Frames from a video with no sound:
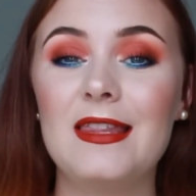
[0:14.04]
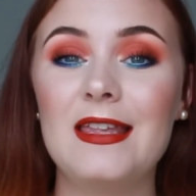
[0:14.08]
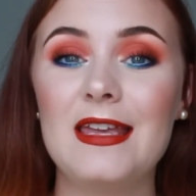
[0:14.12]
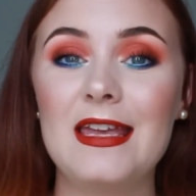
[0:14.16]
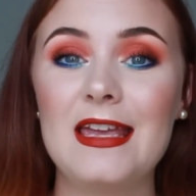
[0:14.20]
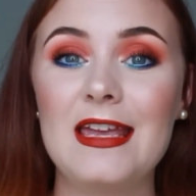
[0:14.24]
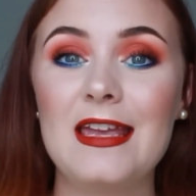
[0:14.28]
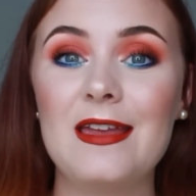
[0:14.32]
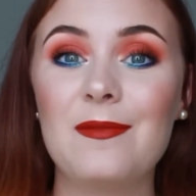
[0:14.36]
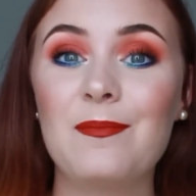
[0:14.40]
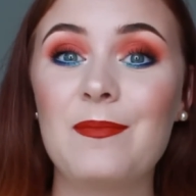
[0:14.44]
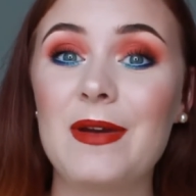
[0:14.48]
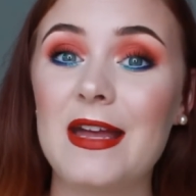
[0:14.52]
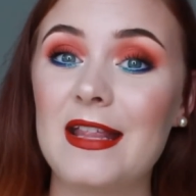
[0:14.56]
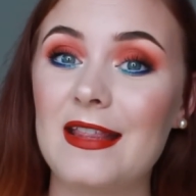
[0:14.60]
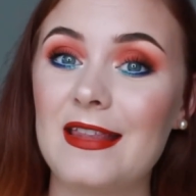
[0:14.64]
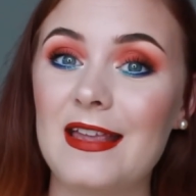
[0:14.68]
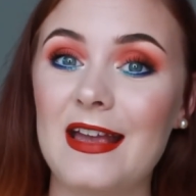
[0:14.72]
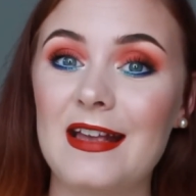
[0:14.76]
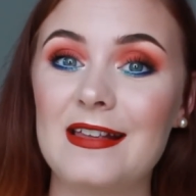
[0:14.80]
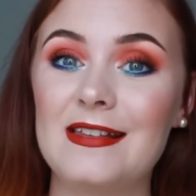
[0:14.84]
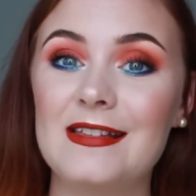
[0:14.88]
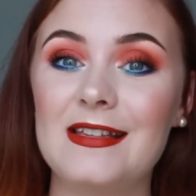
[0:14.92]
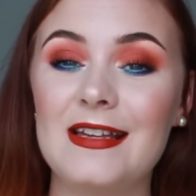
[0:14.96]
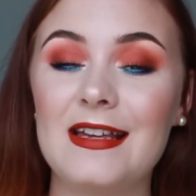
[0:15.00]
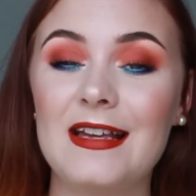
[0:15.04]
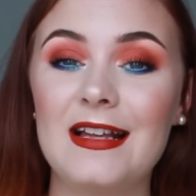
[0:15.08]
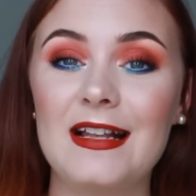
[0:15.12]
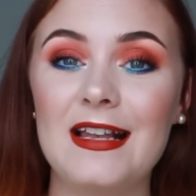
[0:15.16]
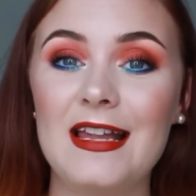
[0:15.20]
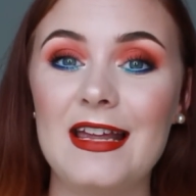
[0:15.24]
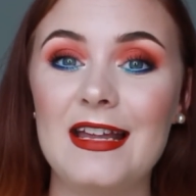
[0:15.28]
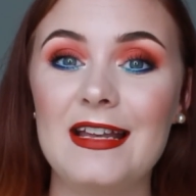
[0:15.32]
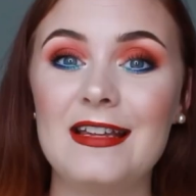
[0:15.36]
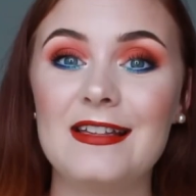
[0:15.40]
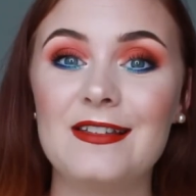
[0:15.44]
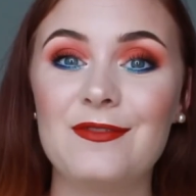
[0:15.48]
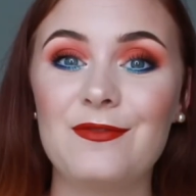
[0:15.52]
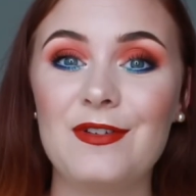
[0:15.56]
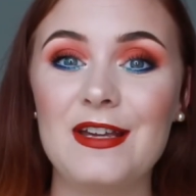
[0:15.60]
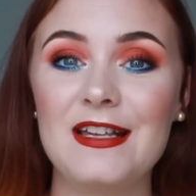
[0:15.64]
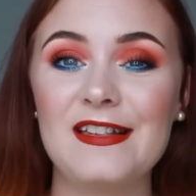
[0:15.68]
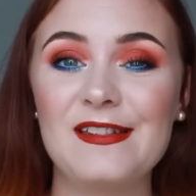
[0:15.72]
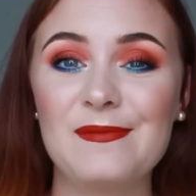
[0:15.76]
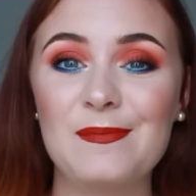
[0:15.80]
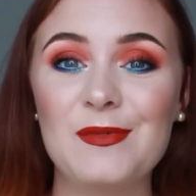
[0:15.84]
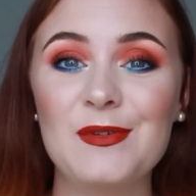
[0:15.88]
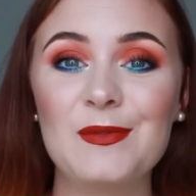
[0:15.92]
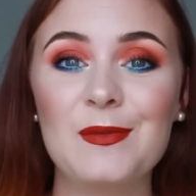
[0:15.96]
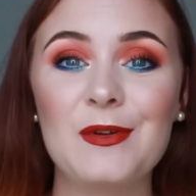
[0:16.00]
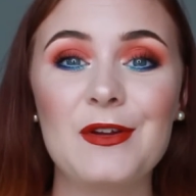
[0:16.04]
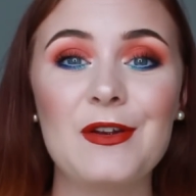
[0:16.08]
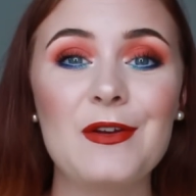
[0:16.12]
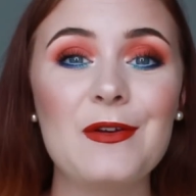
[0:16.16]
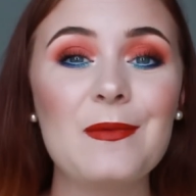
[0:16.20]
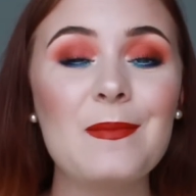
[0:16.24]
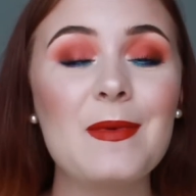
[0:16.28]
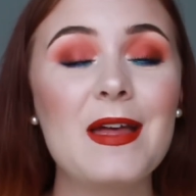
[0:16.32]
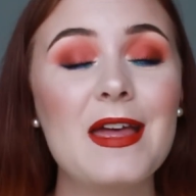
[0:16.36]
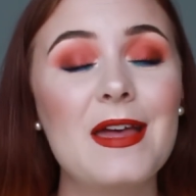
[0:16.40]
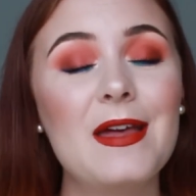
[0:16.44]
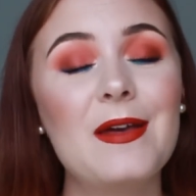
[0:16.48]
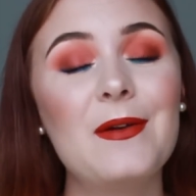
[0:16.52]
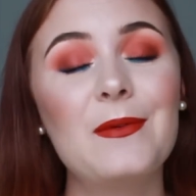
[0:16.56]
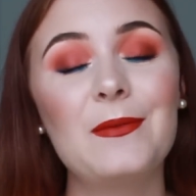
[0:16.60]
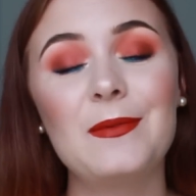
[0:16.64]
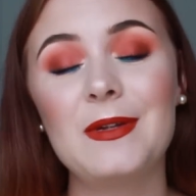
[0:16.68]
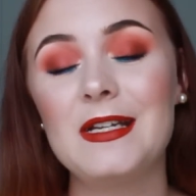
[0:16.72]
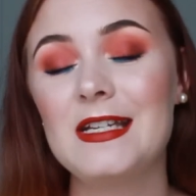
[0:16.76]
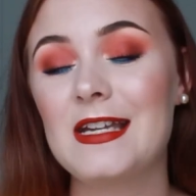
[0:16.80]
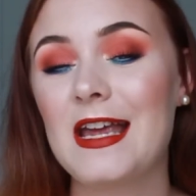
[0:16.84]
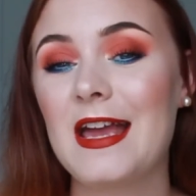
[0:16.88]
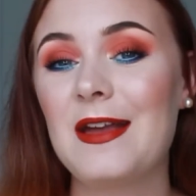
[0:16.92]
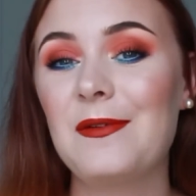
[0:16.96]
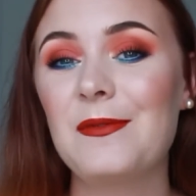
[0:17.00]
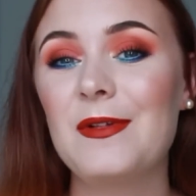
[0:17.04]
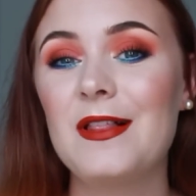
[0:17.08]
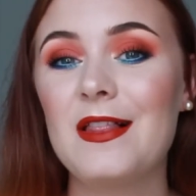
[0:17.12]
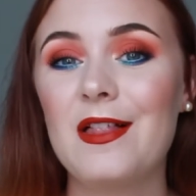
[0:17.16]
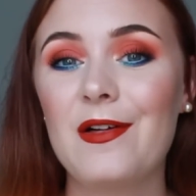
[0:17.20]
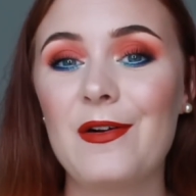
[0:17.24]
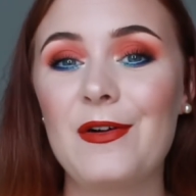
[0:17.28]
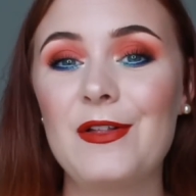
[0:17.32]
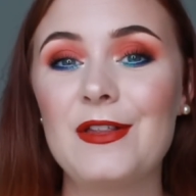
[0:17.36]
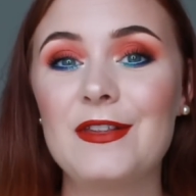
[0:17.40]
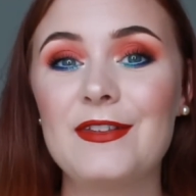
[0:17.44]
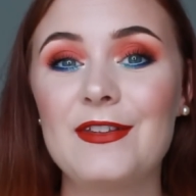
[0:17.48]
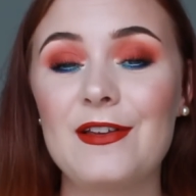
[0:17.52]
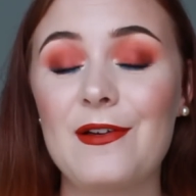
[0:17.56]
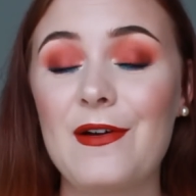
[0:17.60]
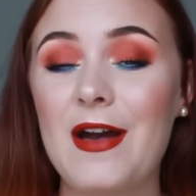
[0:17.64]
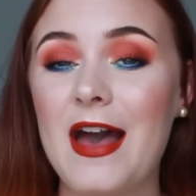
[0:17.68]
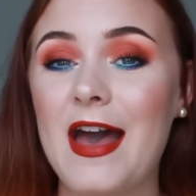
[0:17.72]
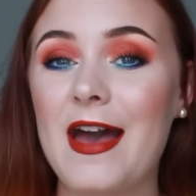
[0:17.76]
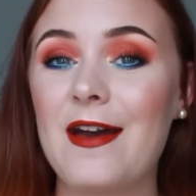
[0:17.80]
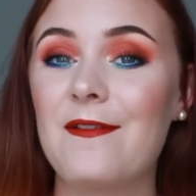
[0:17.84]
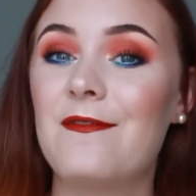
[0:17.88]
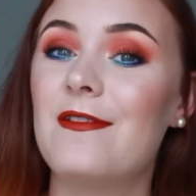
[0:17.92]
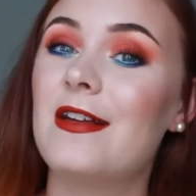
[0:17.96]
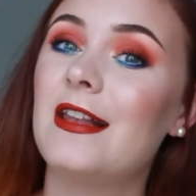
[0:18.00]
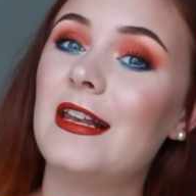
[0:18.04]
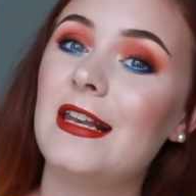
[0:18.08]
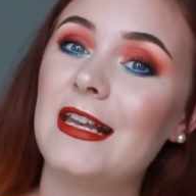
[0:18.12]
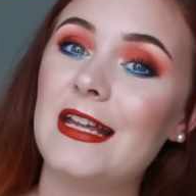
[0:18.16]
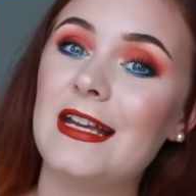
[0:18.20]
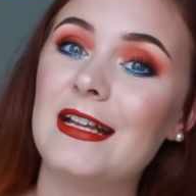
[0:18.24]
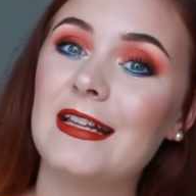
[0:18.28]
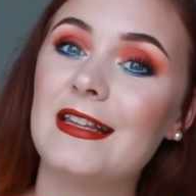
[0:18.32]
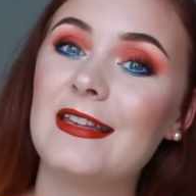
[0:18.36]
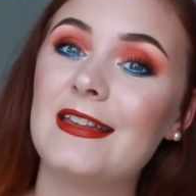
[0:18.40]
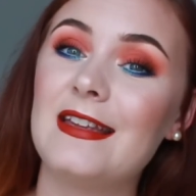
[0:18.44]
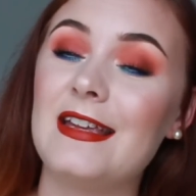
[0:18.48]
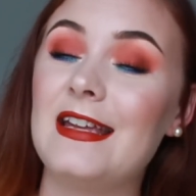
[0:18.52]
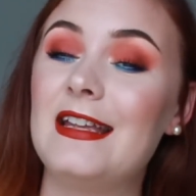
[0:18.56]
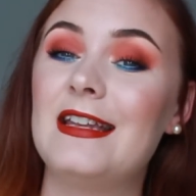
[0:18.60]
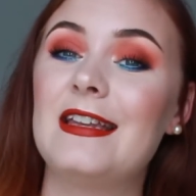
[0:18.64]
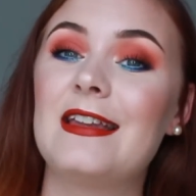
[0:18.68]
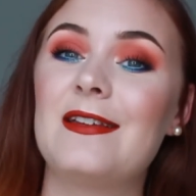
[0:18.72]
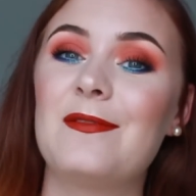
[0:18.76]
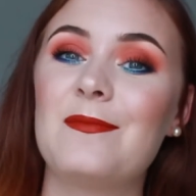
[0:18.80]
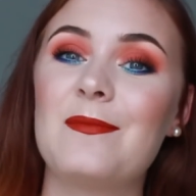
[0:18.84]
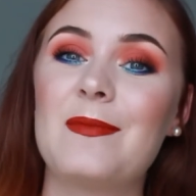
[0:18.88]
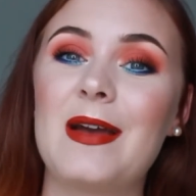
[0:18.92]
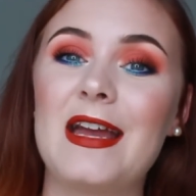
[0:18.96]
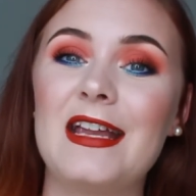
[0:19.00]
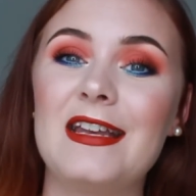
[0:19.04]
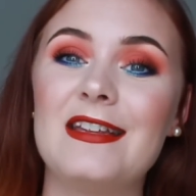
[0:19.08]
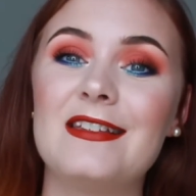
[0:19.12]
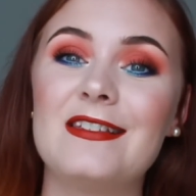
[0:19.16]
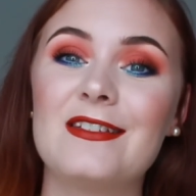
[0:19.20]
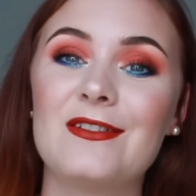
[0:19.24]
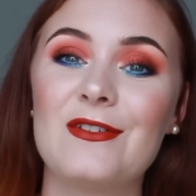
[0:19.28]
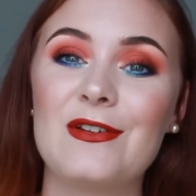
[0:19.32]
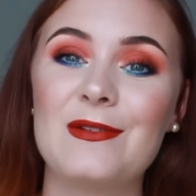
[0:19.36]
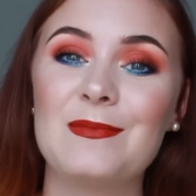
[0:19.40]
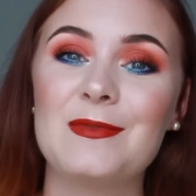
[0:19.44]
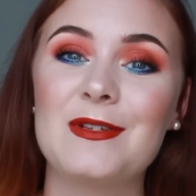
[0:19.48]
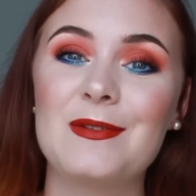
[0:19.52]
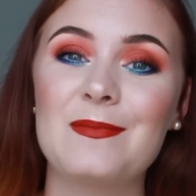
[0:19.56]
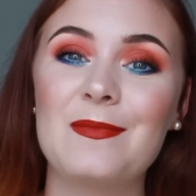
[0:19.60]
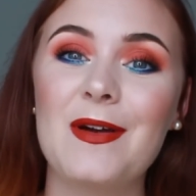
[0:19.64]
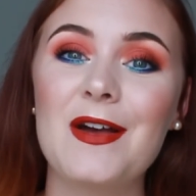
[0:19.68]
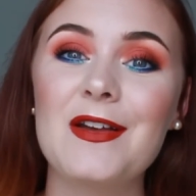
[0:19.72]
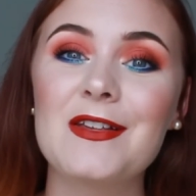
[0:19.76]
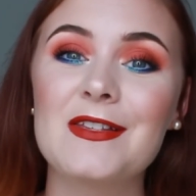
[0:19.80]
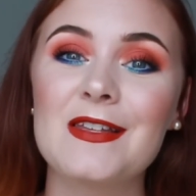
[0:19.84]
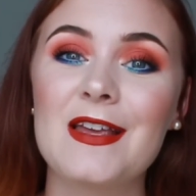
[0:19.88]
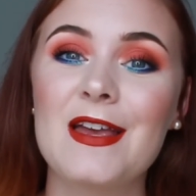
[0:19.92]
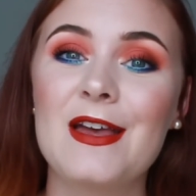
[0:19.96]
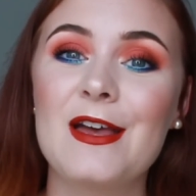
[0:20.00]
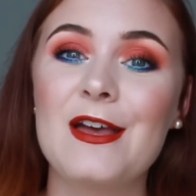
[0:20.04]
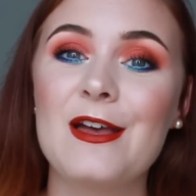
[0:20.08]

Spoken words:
the Fantastic Ladies Facebook group, which I will also have linked in my description box.